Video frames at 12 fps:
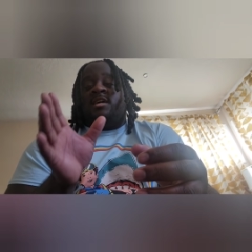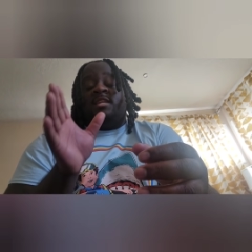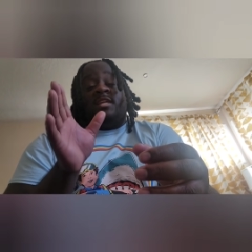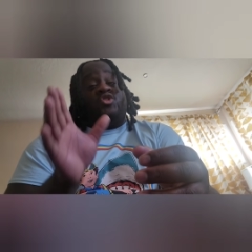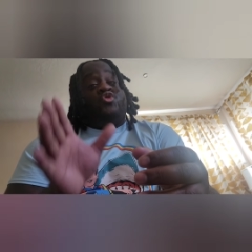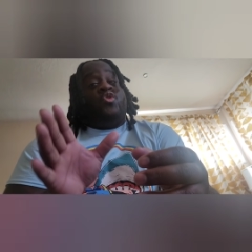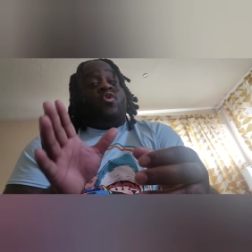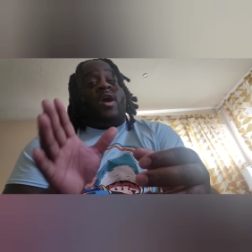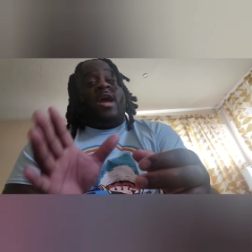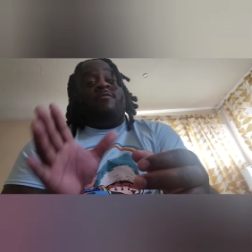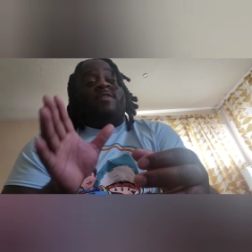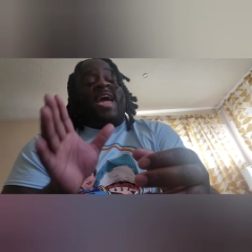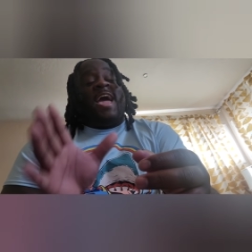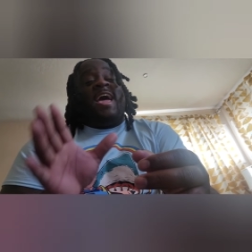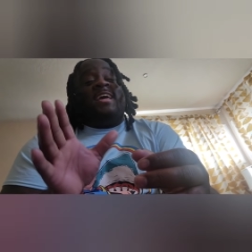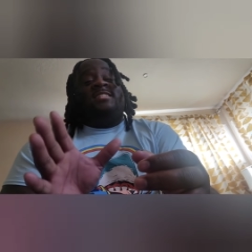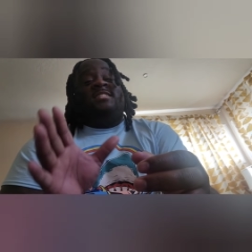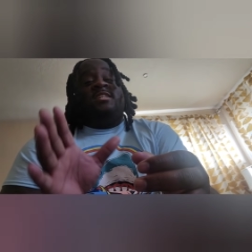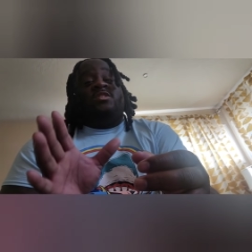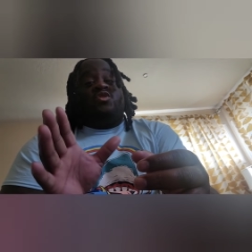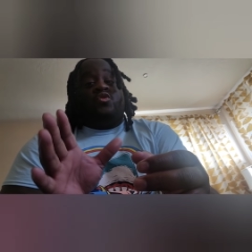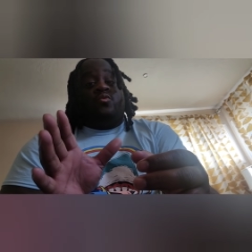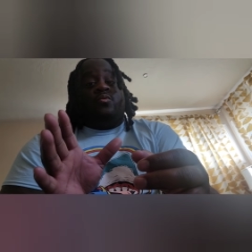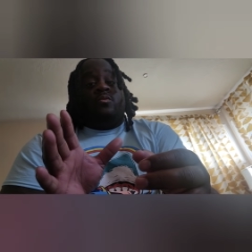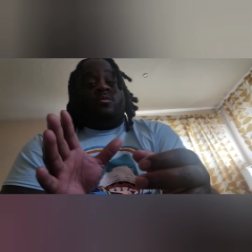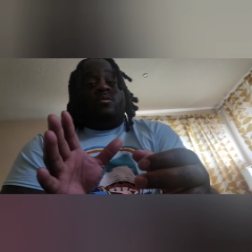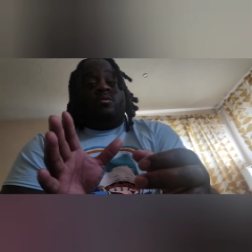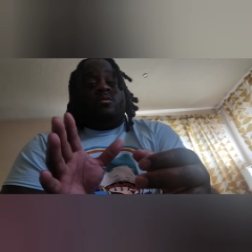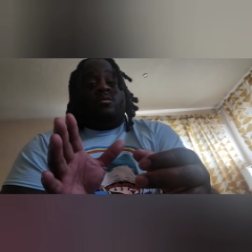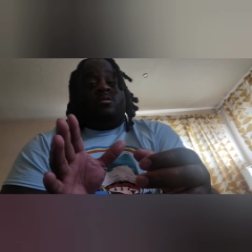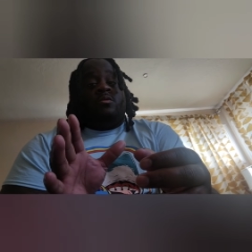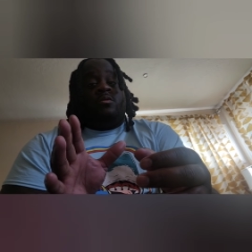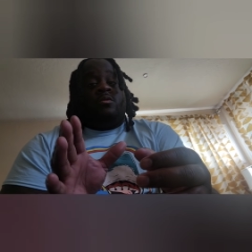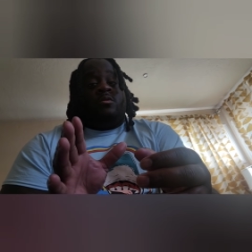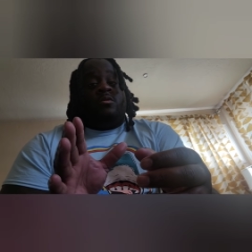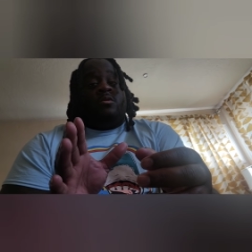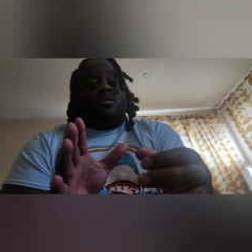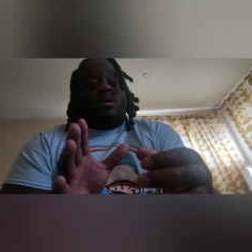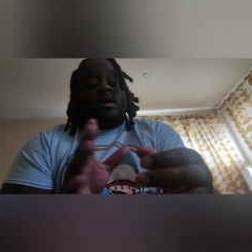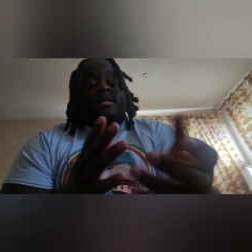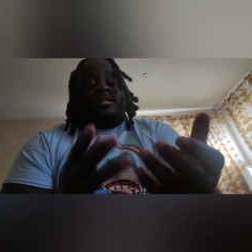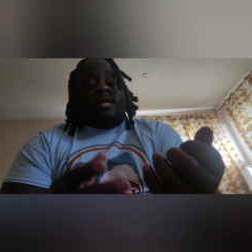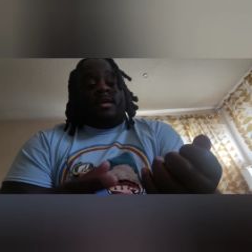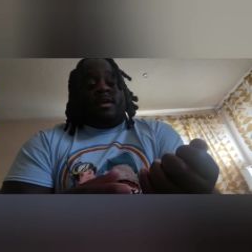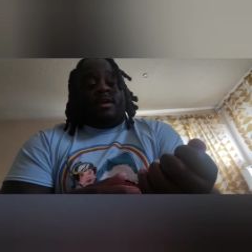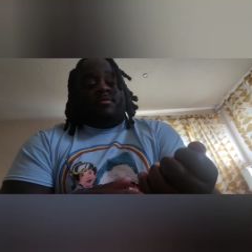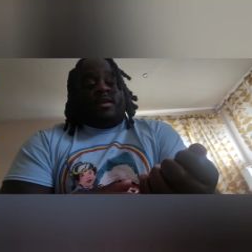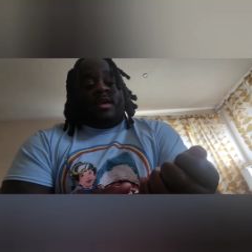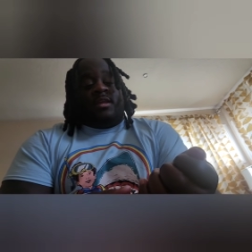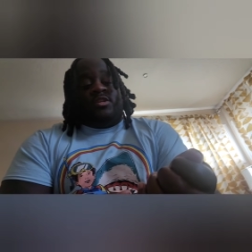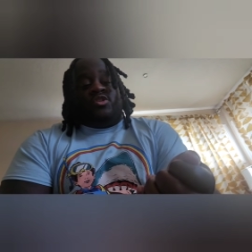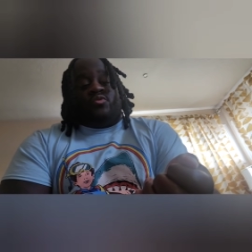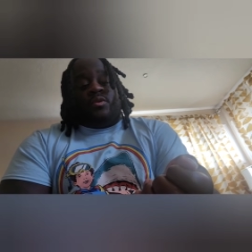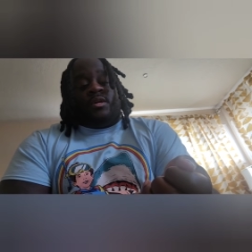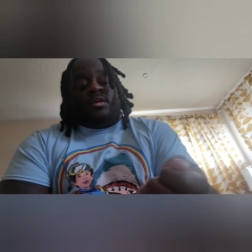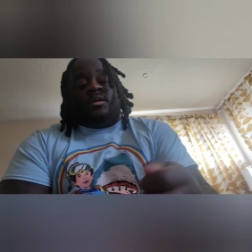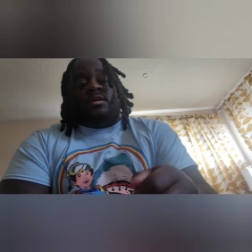that you don't have access to. See, if the industry